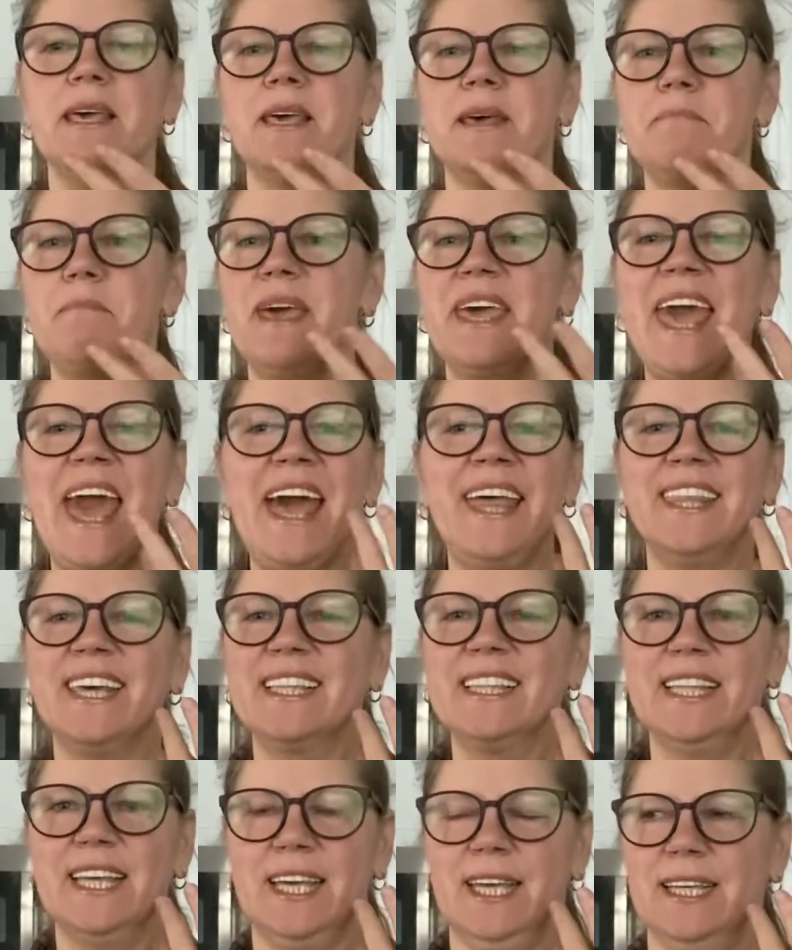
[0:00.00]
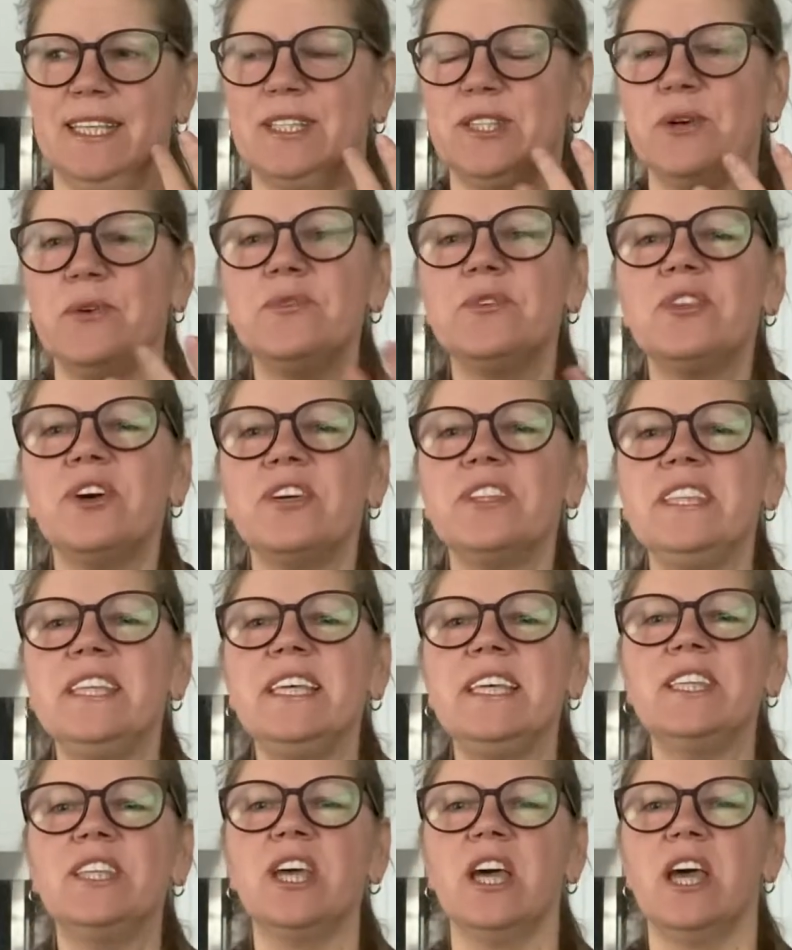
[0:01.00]
mechanically, so you don't
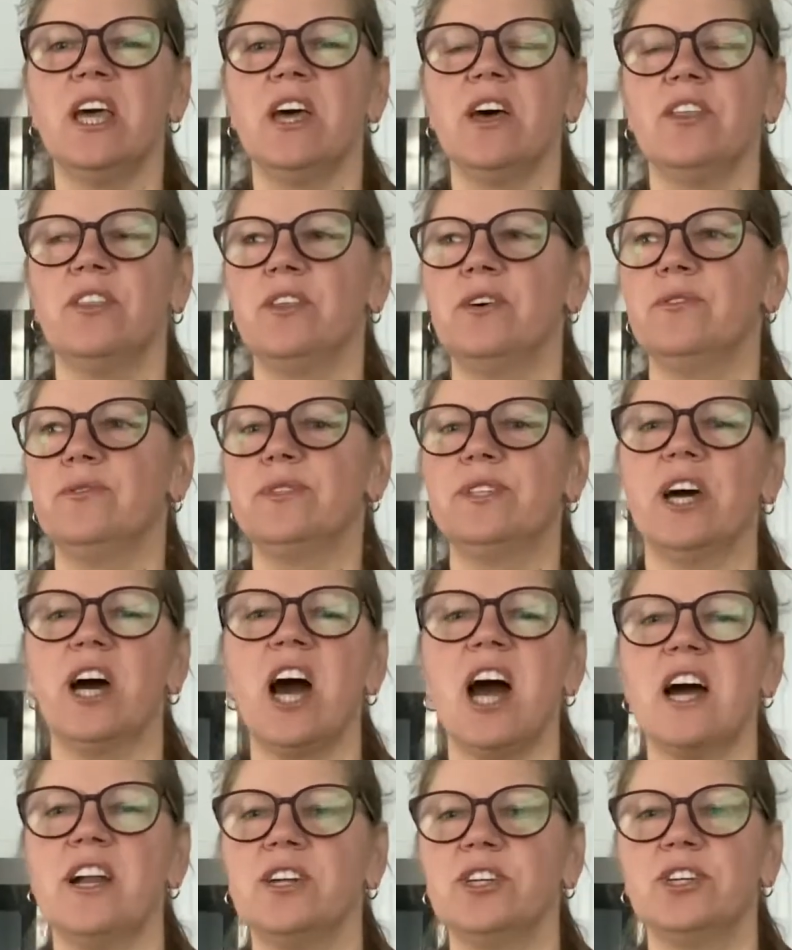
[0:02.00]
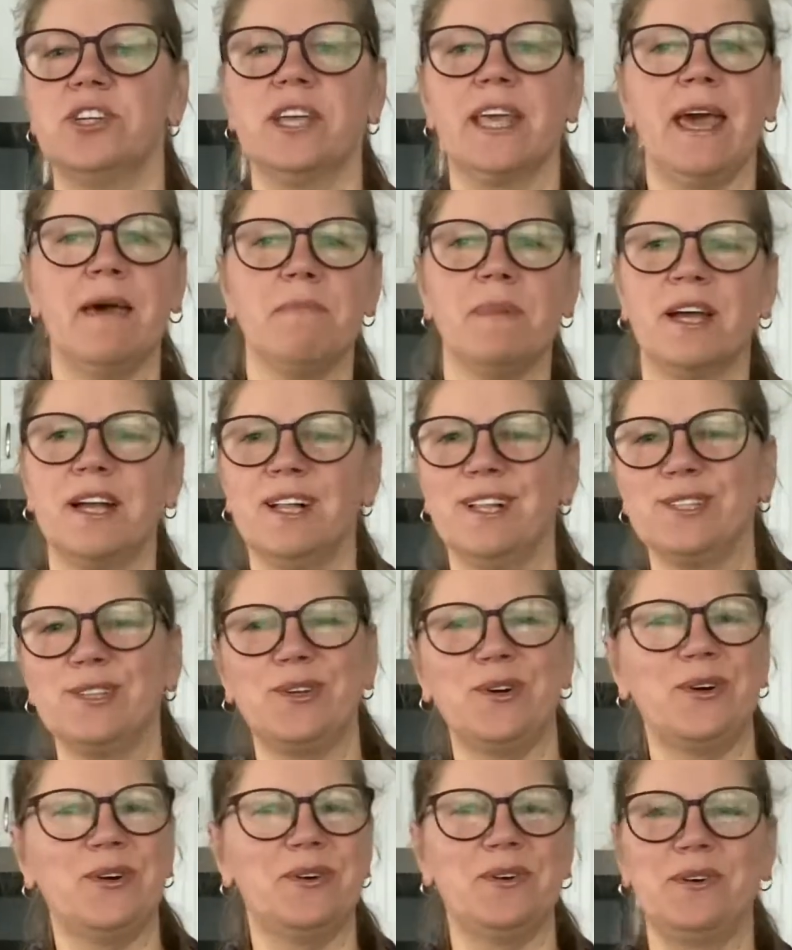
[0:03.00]
need those harsh chemicals
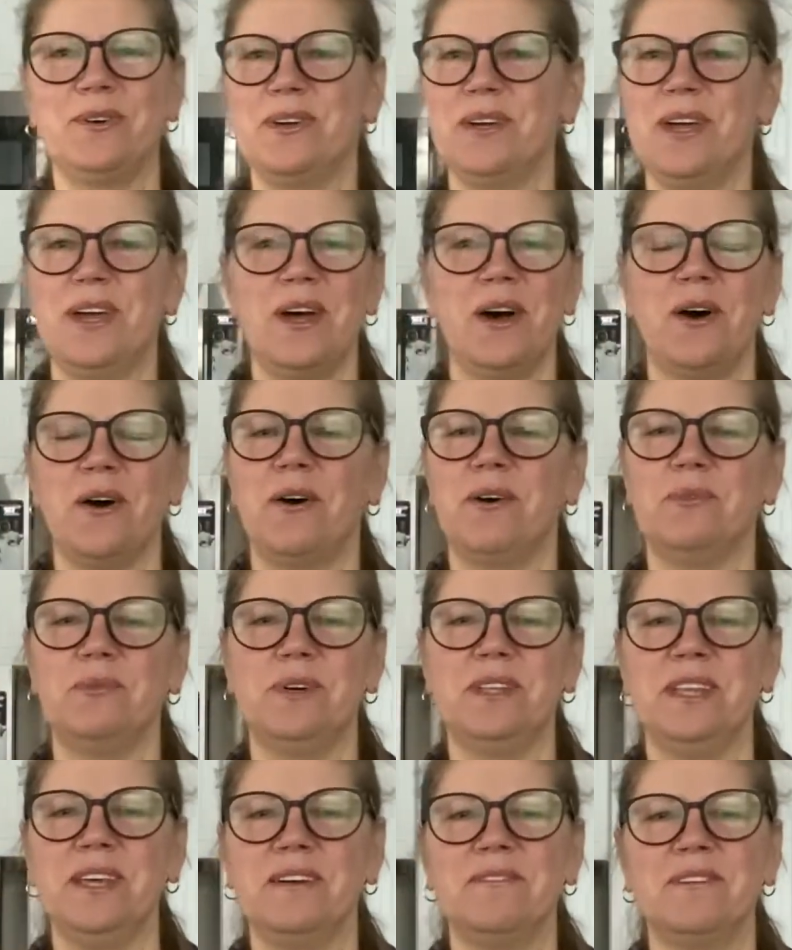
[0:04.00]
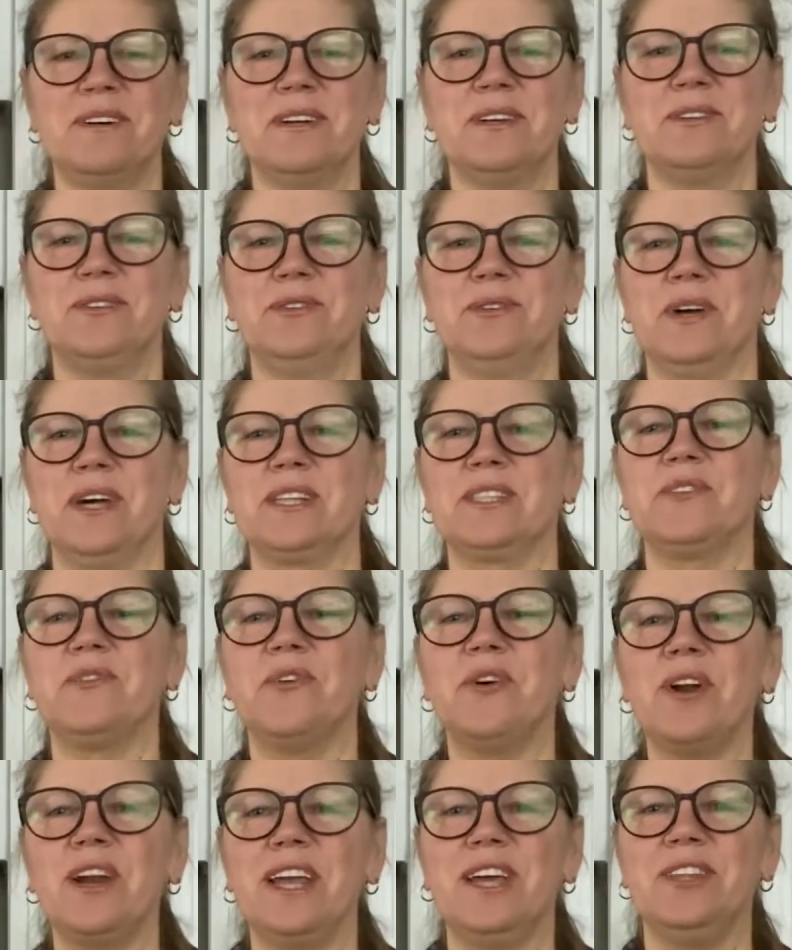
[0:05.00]
or whatever to
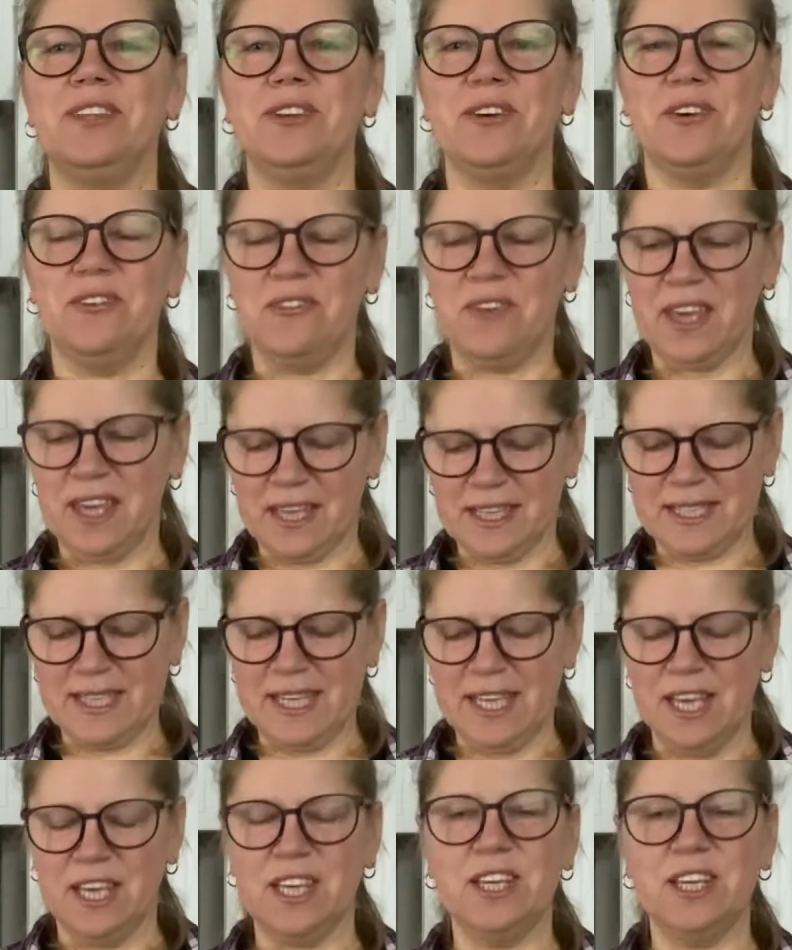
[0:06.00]
exfoliate your face.